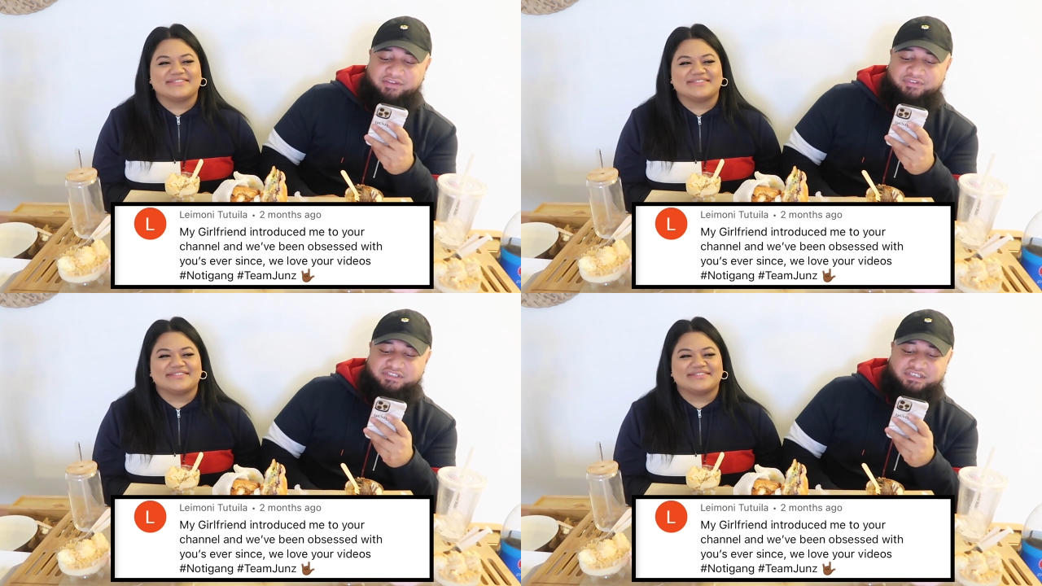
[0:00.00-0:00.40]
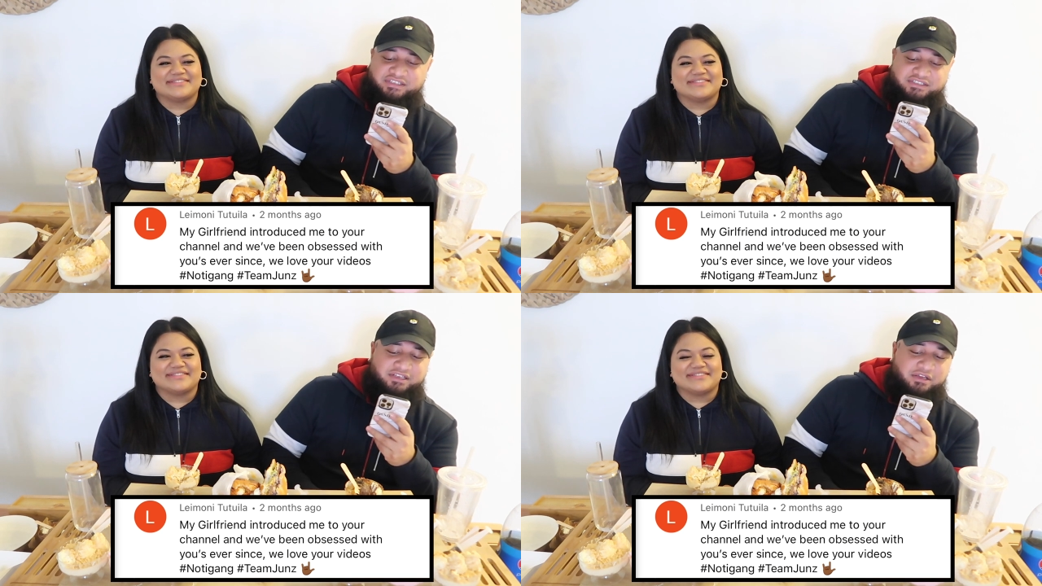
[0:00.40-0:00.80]
Speaker 1: ever
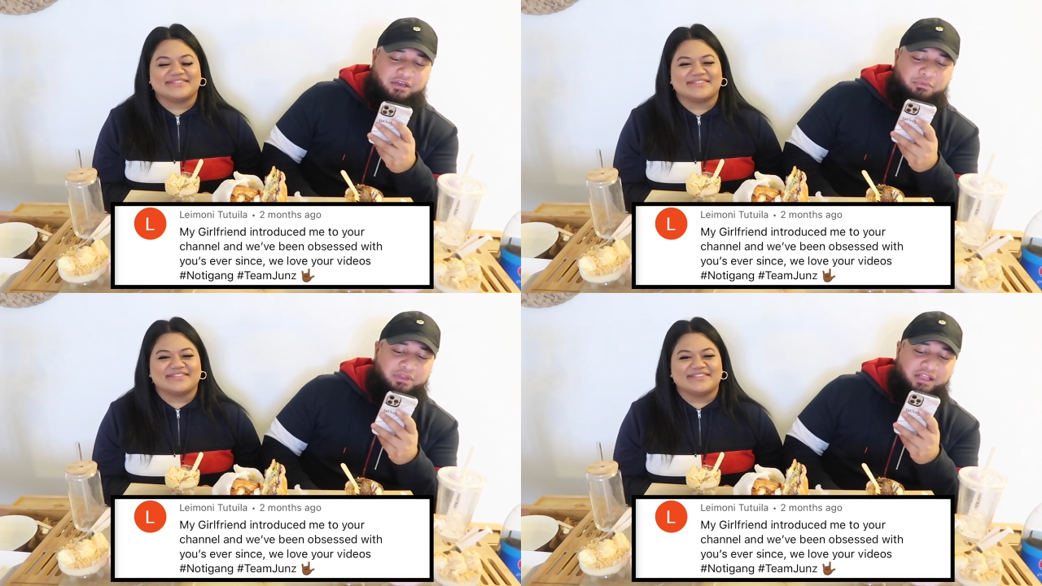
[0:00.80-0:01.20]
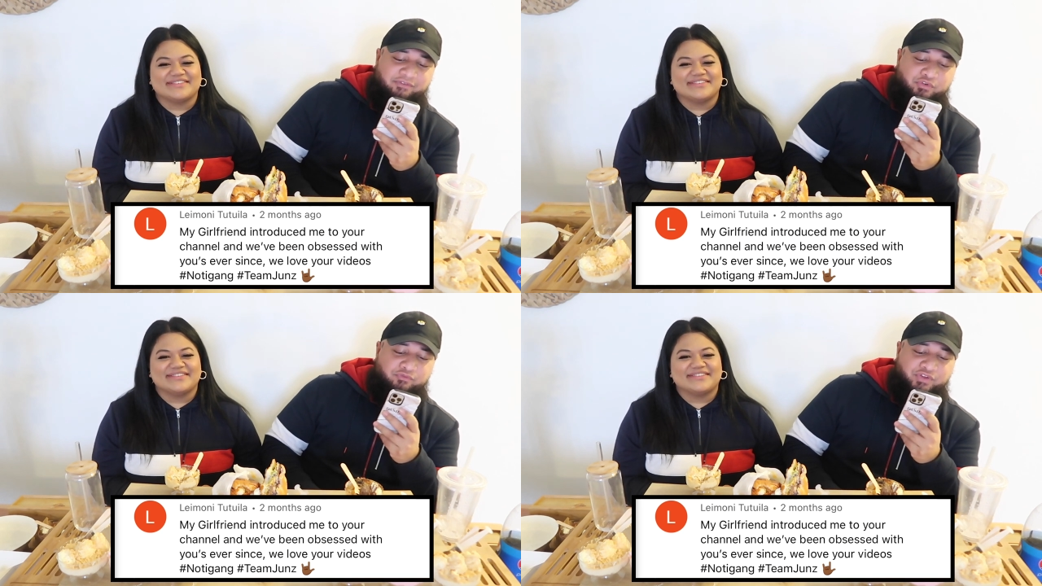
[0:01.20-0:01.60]
since. We
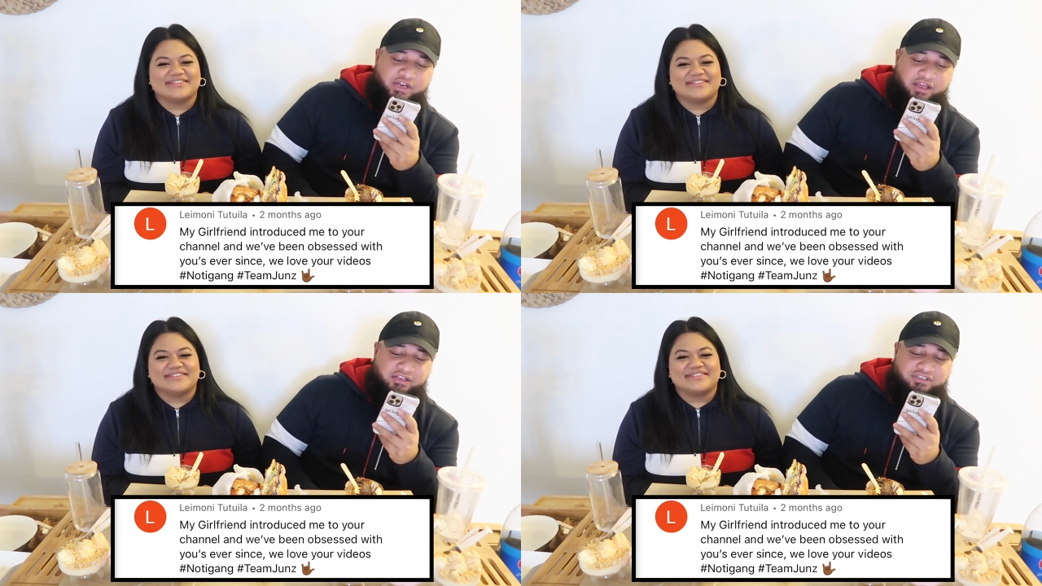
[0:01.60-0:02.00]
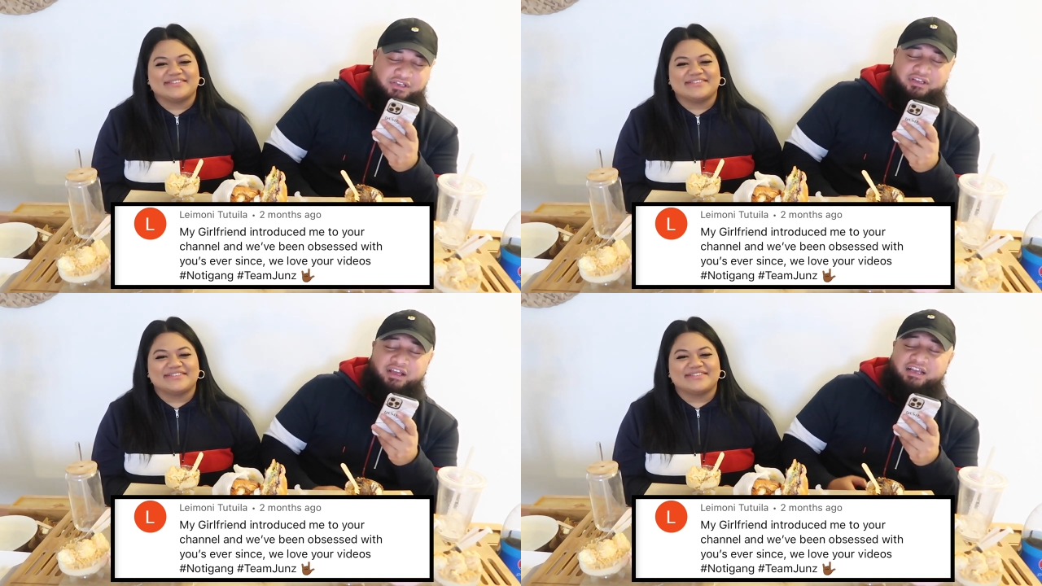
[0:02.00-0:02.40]
love your videos.
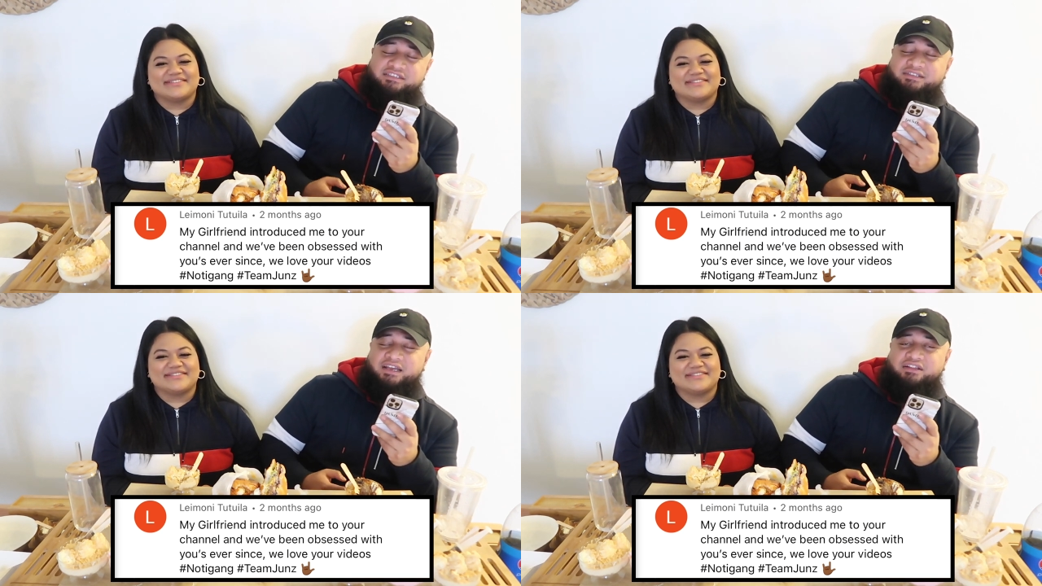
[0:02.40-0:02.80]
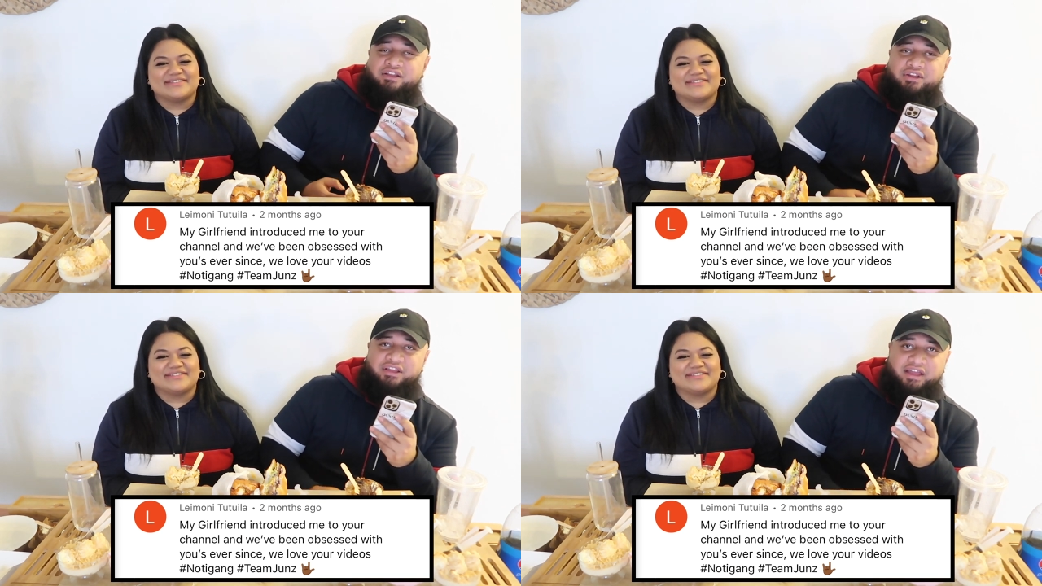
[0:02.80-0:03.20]
Hashtag
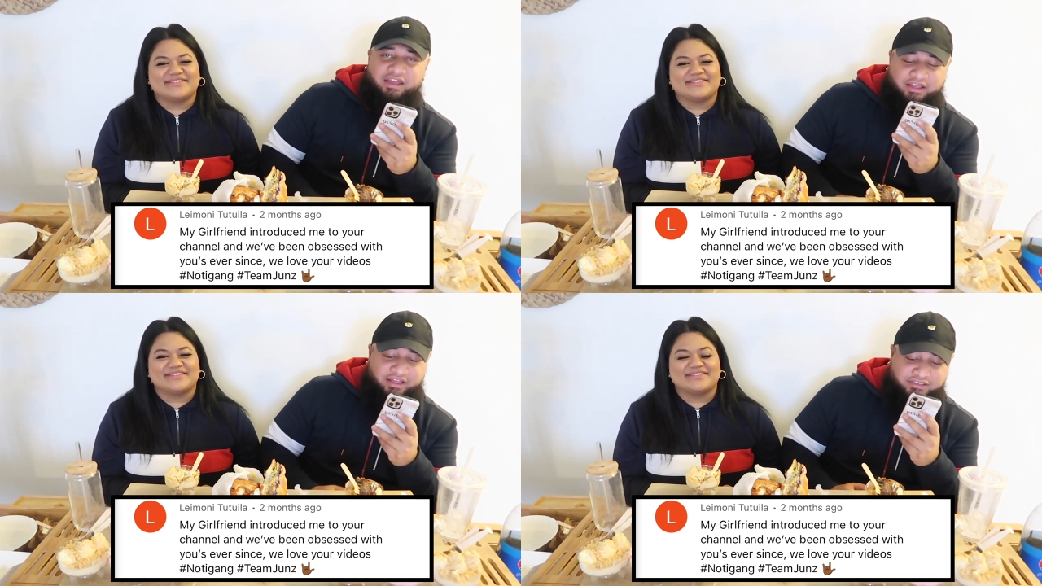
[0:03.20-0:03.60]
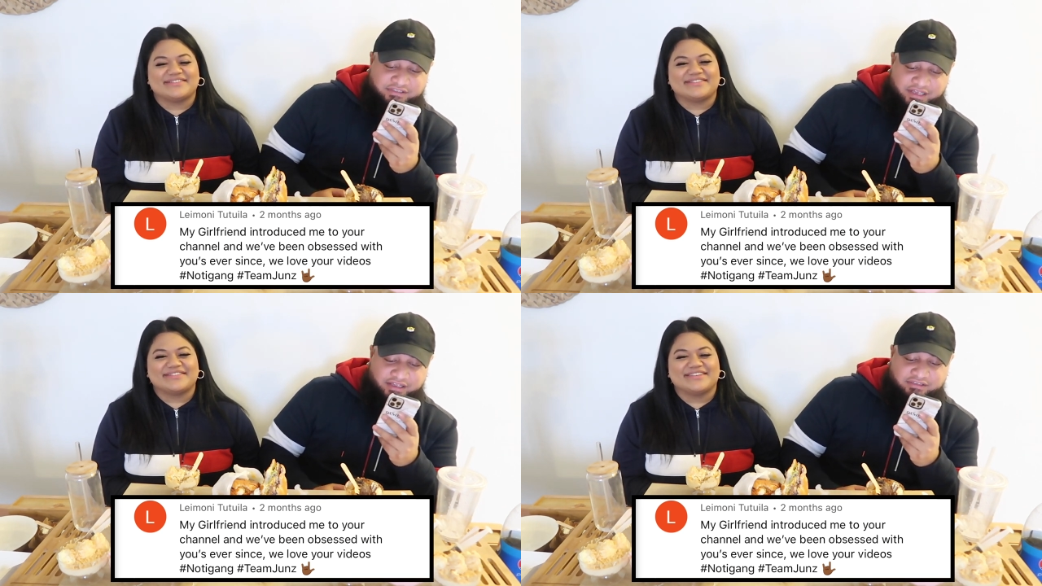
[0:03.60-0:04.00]
Noti Gang.
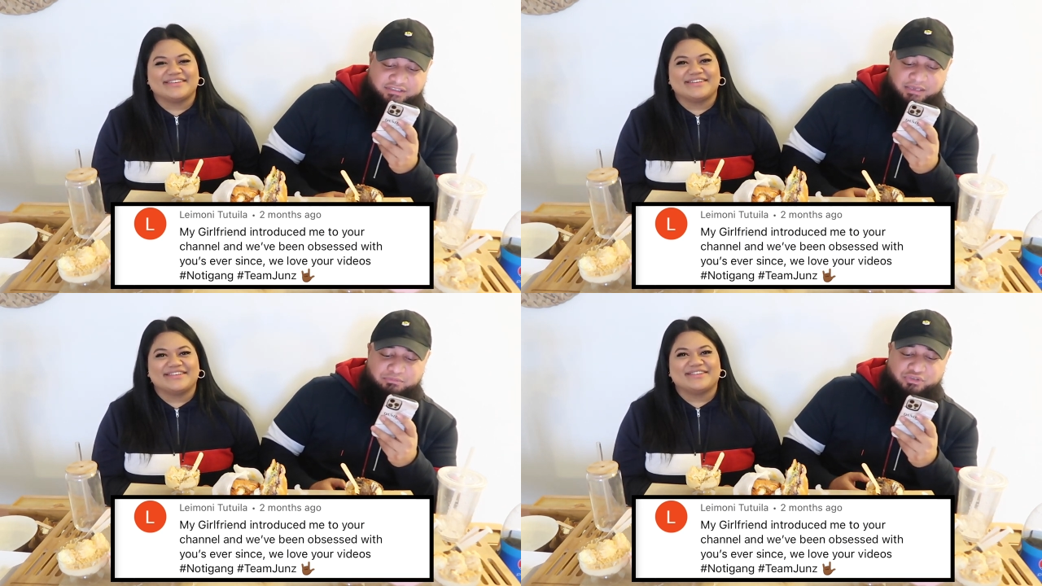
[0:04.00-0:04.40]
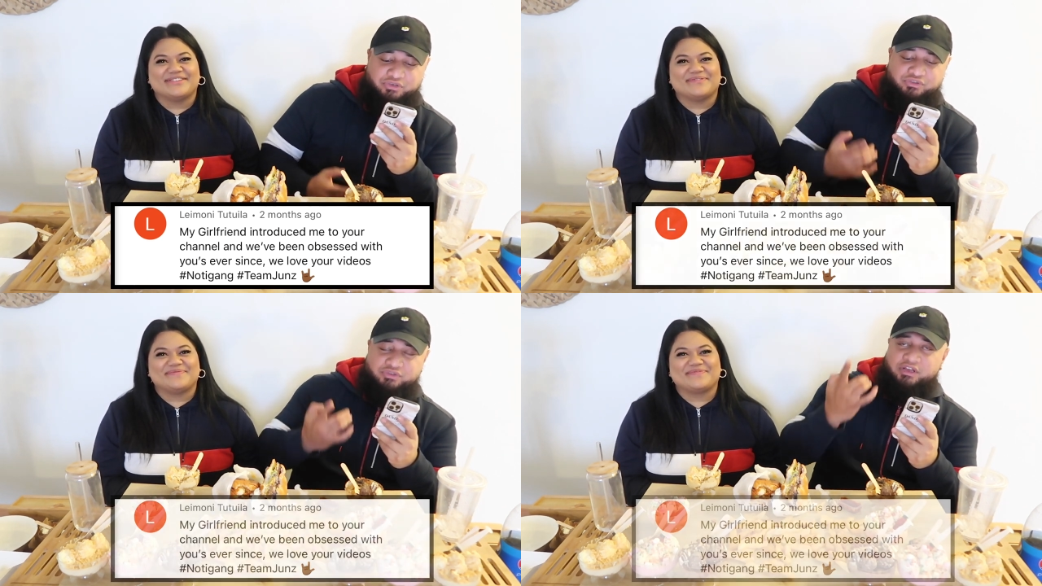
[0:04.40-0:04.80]
Hashtag Team
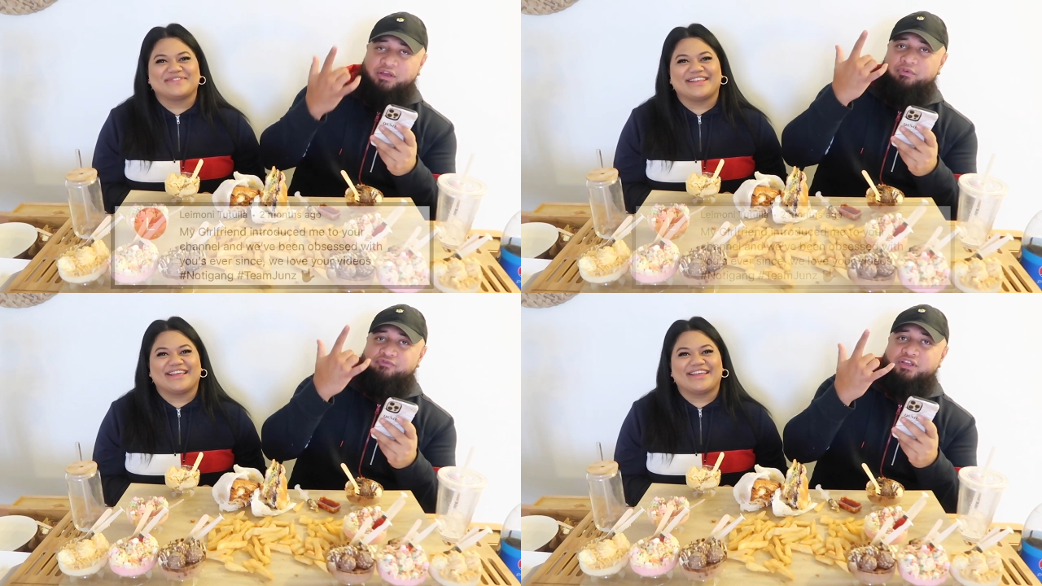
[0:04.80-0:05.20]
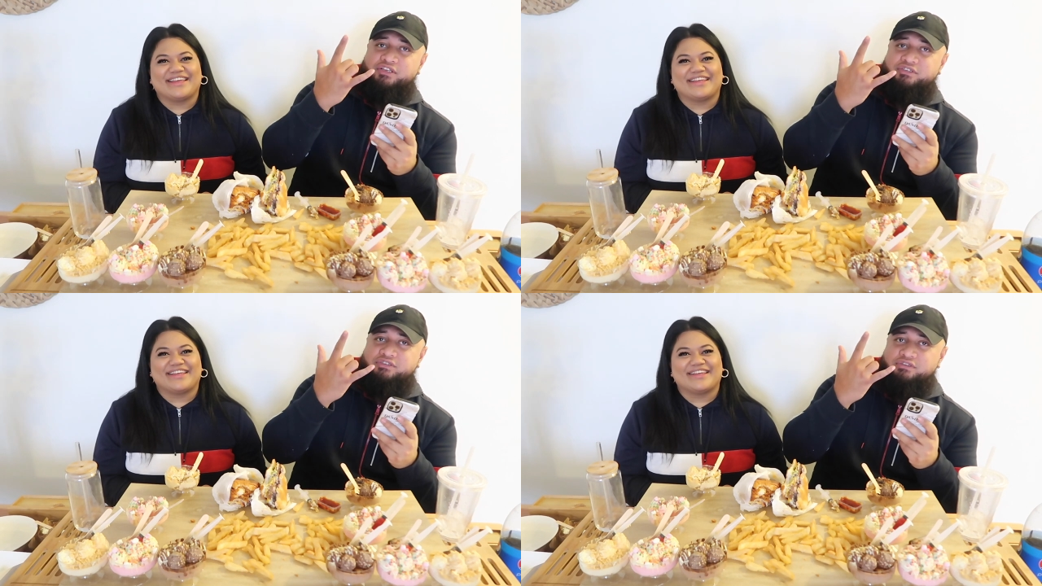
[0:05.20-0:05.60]
Junes with
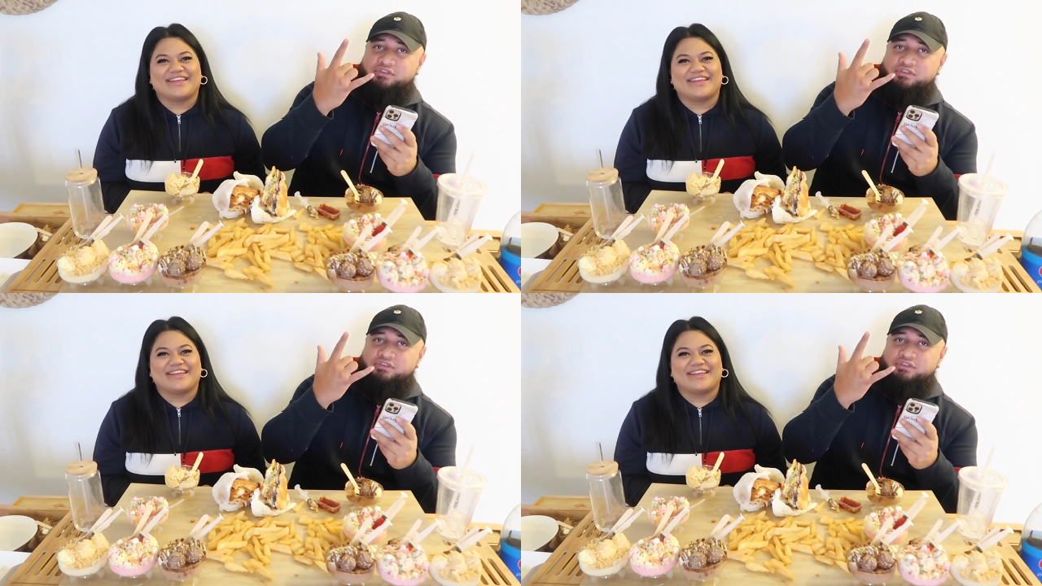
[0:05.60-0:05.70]
this.